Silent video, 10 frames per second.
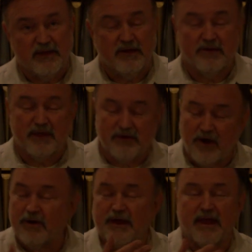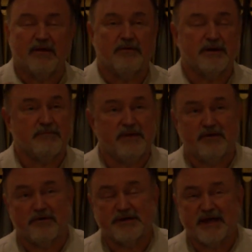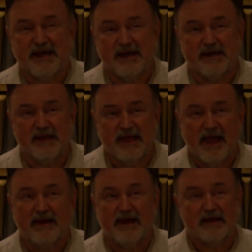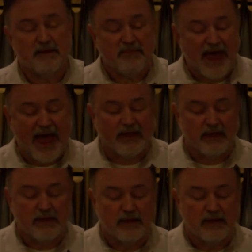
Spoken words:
They'd go to England and be ordained and then come back.